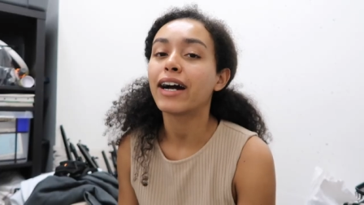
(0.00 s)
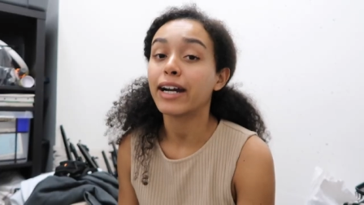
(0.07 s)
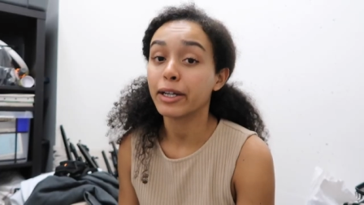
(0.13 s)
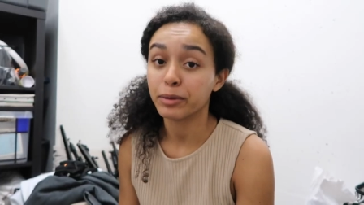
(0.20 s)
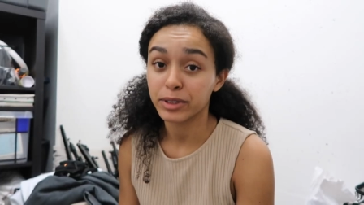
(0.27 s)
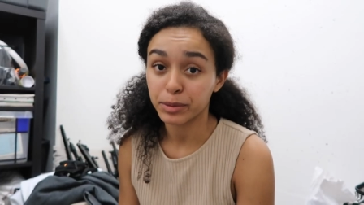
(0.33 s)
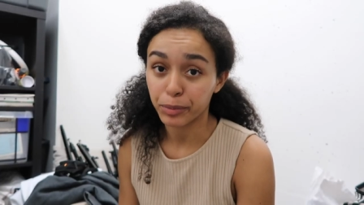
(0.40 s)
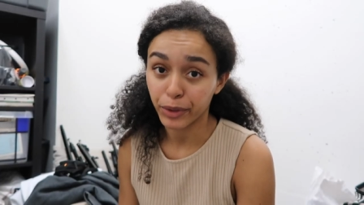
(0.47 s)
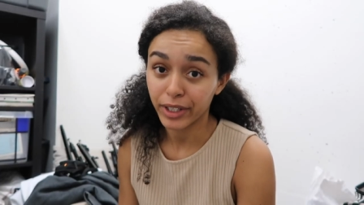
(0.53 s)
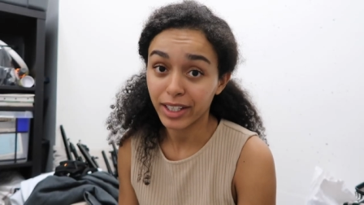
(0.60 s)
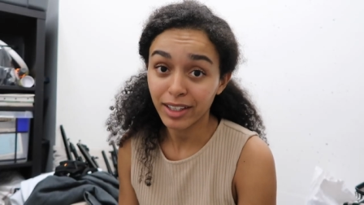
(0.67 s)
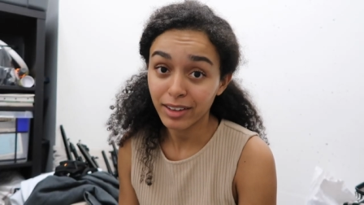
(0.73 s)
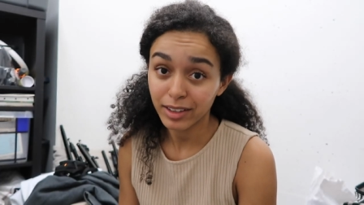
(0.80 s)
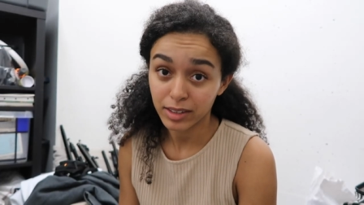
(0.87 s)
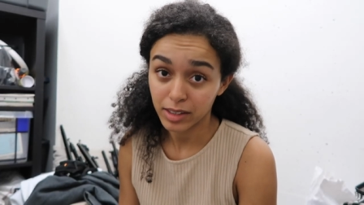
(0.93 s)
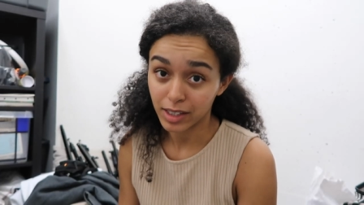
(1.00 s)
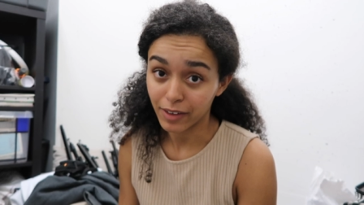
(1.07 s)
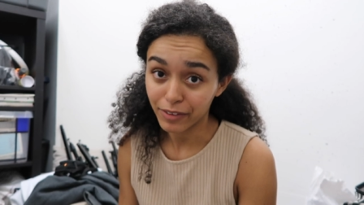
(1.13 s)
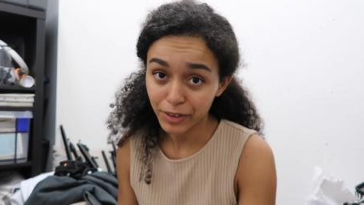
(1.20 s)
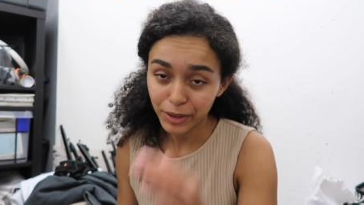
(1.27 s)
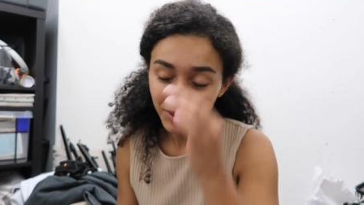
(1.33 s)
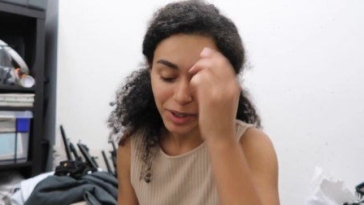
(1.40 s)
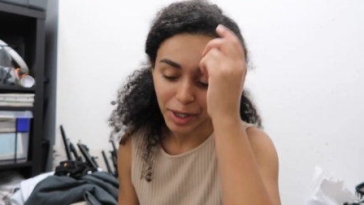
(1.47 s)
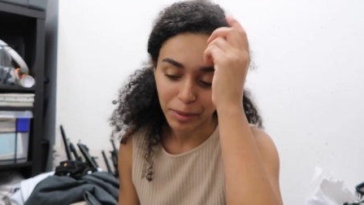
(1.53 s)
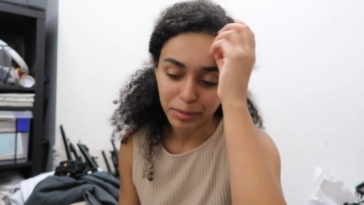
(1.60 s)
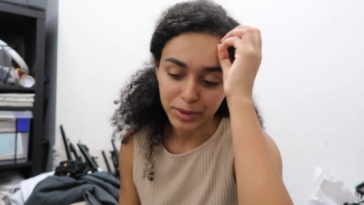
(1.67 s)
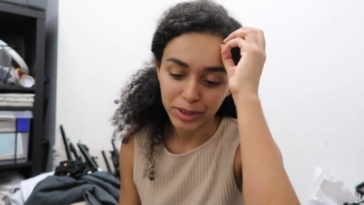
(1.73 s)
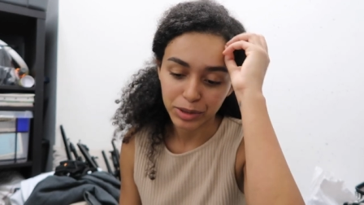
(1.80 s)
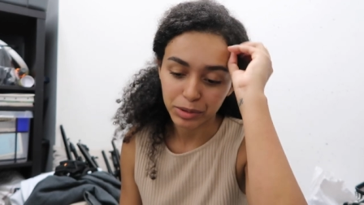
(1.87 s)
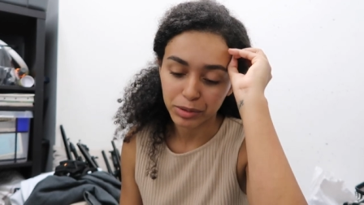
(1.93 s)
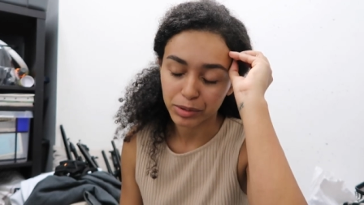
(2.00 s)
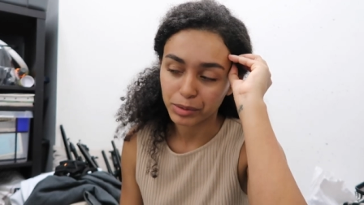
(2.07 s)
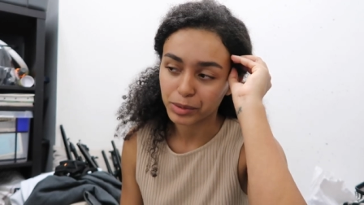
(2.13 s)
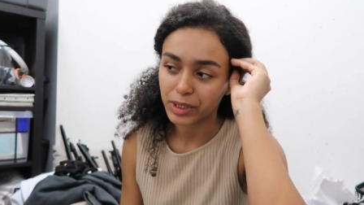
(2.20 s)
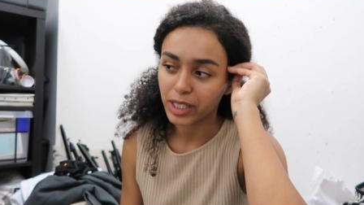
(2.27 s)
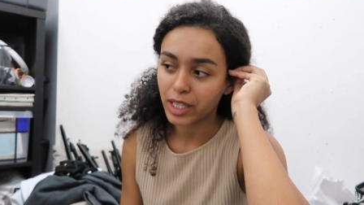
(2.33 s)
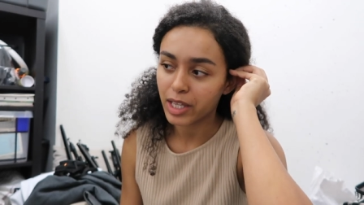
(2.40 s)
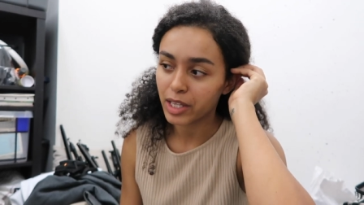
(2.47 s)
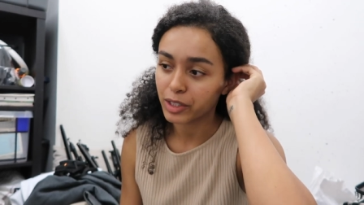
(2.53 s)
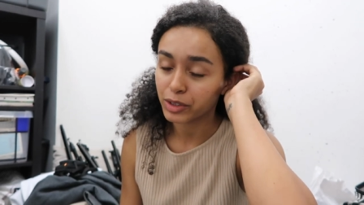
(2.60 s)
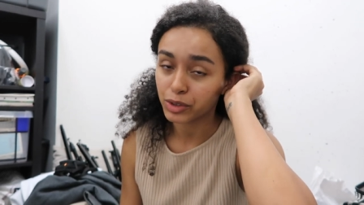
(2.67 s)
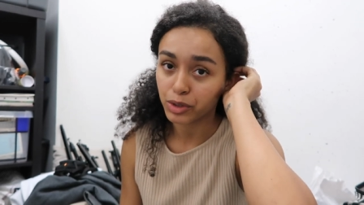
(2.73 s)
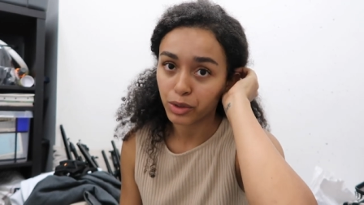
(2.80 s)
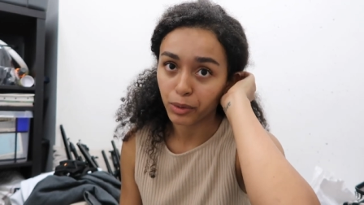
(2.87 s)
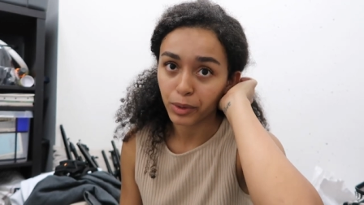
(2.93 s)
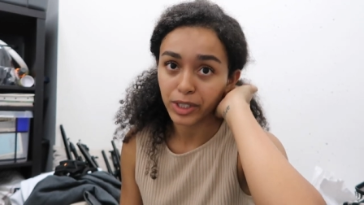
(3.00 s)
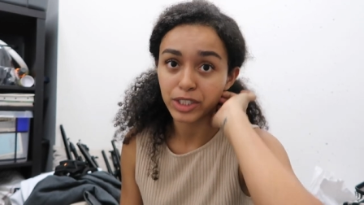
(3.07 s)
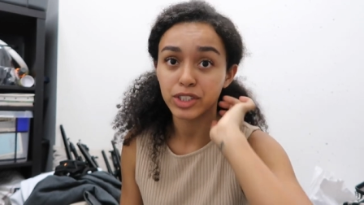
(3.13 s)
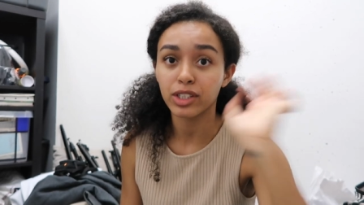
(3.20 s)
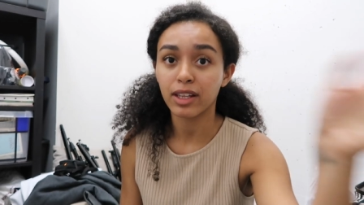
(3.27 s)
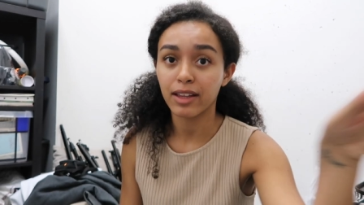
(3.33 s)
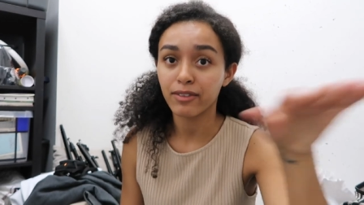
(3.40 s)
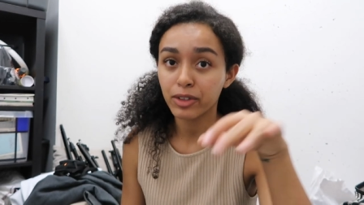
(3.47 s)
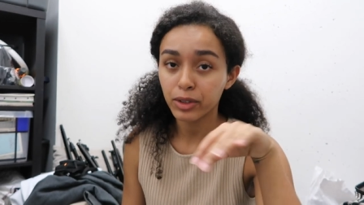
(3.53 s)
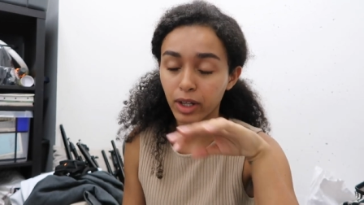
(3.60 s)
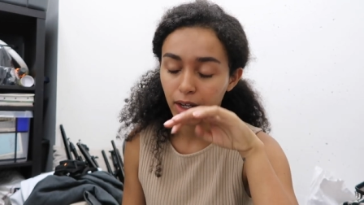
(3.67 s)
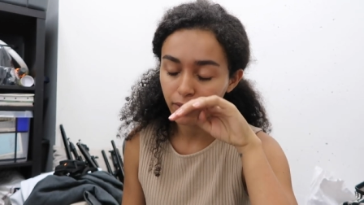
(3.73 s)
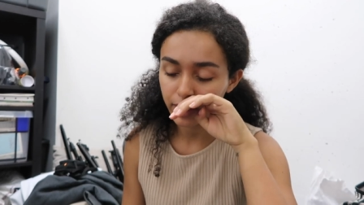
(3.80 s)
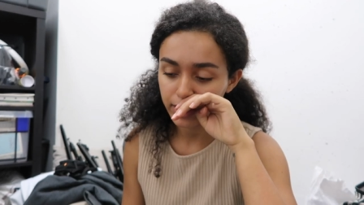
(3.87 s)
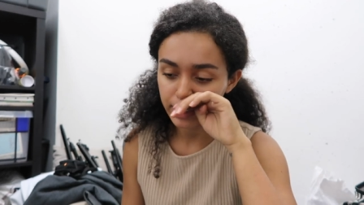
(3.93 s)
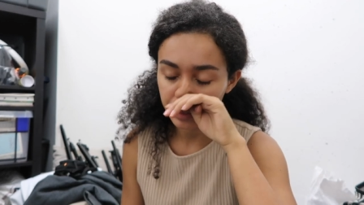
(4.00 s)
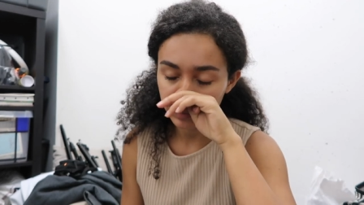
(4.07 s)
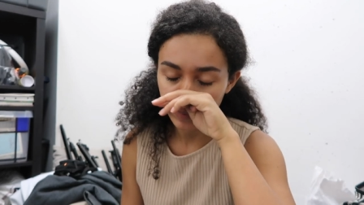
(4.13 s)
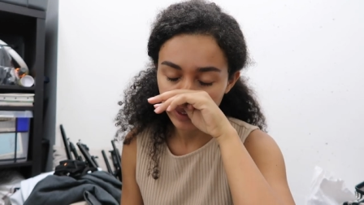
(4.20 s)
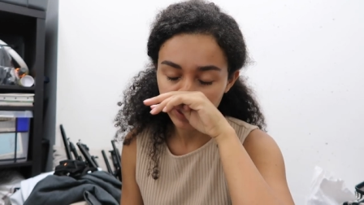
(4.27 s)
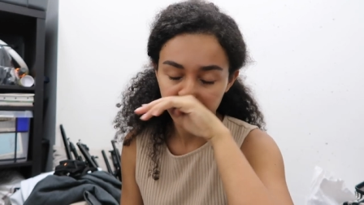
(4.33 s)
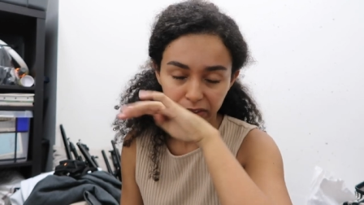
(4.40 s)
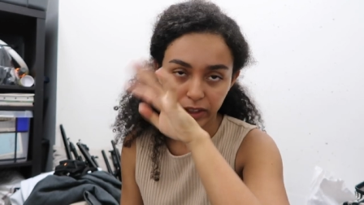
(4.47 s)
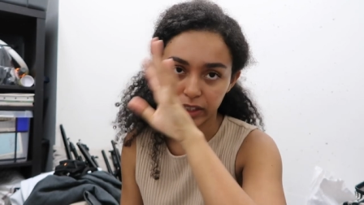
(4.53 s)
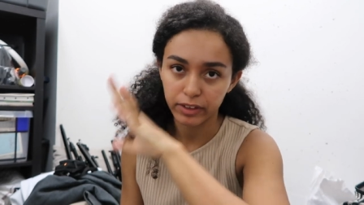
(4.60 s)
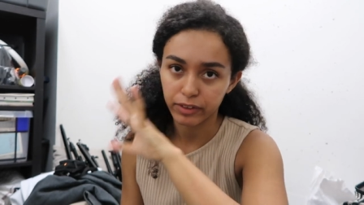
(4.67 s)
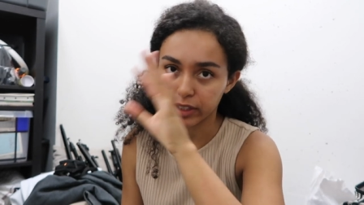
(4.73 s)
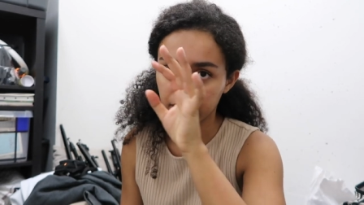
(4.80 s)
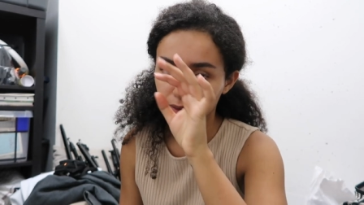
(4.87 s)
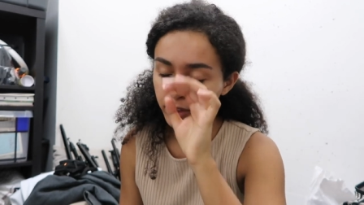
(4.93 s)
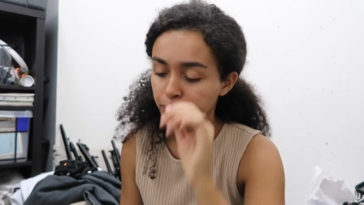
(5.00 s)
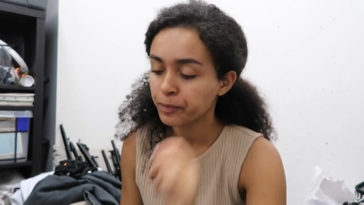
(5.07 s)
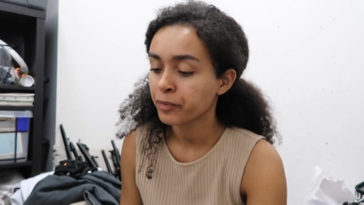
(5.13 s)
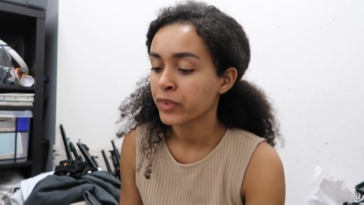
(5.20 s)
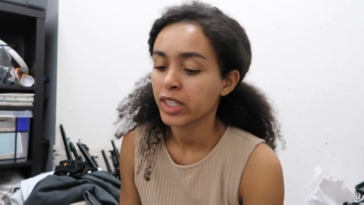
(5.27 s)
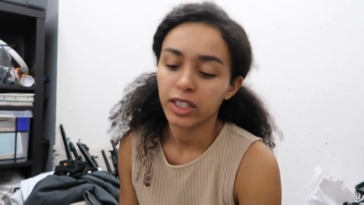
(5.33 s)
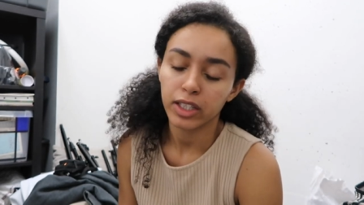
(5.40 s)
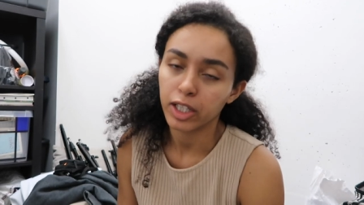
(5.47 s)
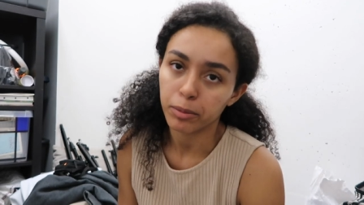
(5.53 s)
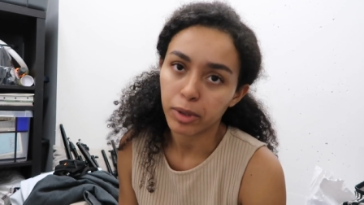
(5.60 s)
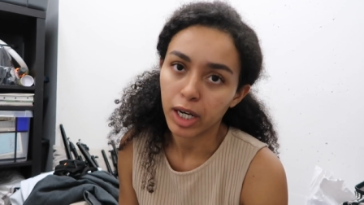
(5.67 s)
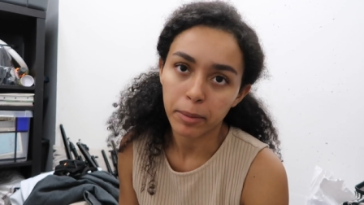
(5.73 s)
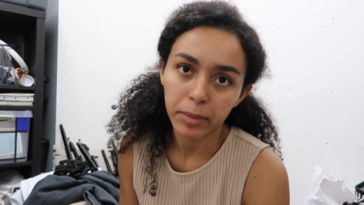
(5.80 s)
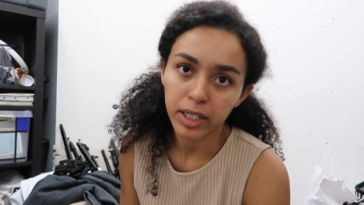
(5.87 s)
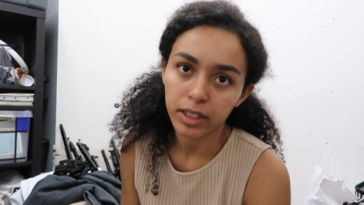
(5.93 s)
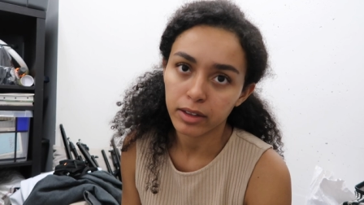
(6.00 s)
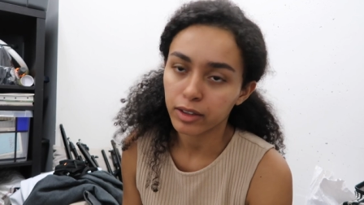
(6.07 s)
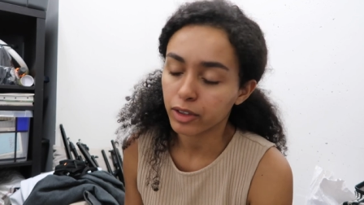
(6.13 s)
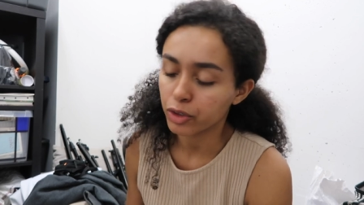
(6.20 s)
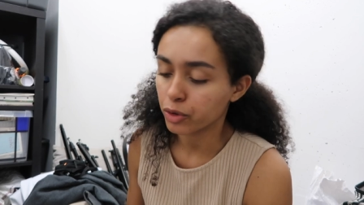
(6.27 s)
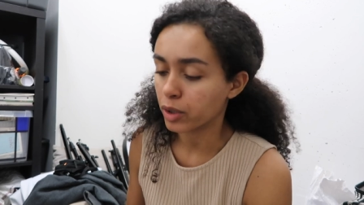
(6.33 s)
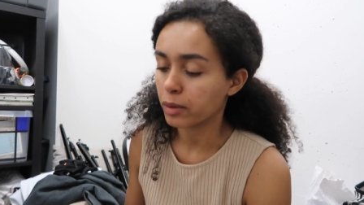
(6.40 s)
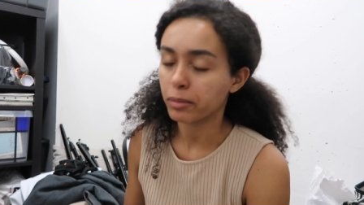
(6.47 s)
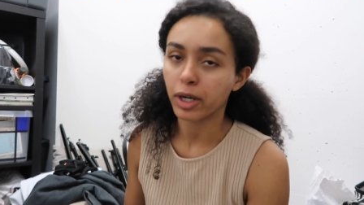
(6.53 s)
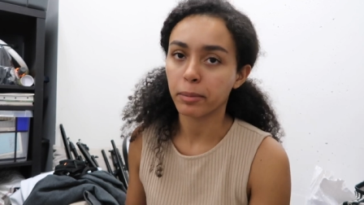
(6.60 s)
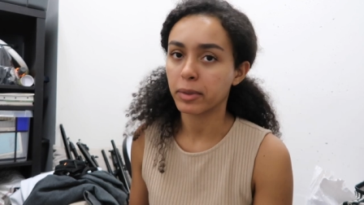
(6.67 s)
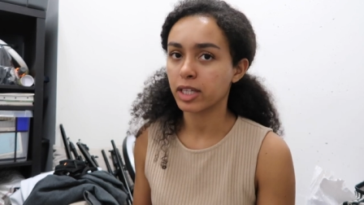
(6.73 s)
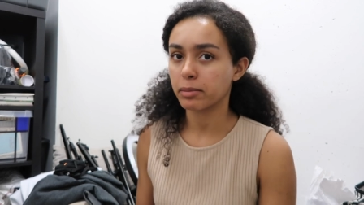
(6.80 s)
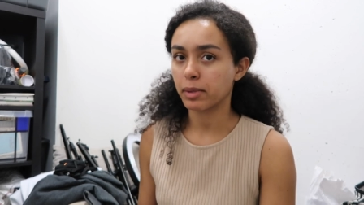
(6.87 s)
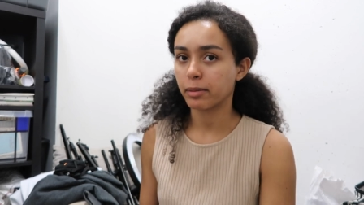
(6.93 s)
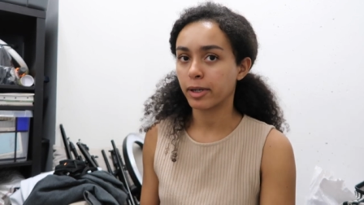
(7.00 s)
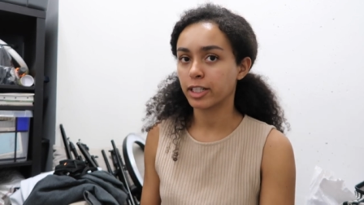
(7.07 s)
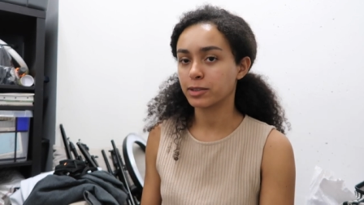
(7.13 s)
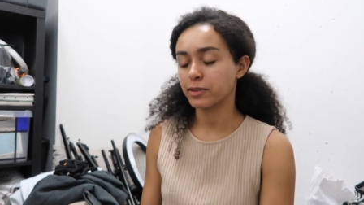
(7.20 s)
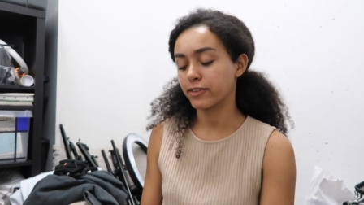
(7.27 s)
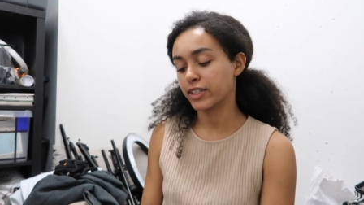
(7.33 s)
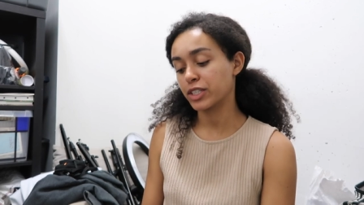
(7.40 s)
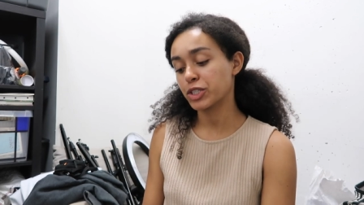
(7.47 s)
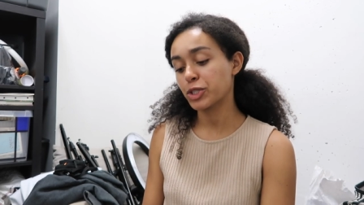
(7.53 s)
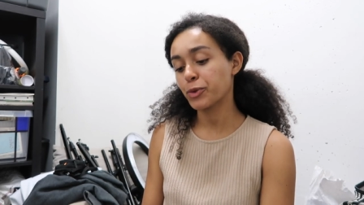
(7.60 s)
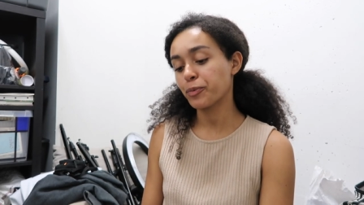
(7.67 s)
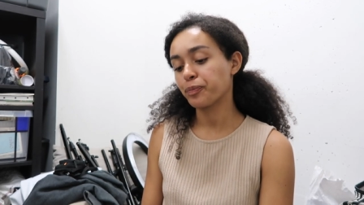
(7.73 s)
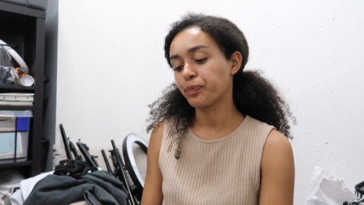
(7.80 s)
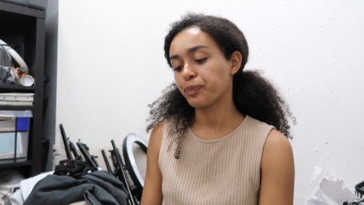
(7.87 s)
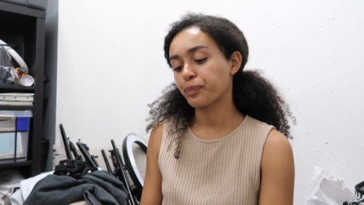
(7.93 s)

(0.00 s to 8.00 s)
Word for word: I was bringing the duffel up to the storage level. Obviously, we live on a different level. The apartment, the new apartment that my parents moved into.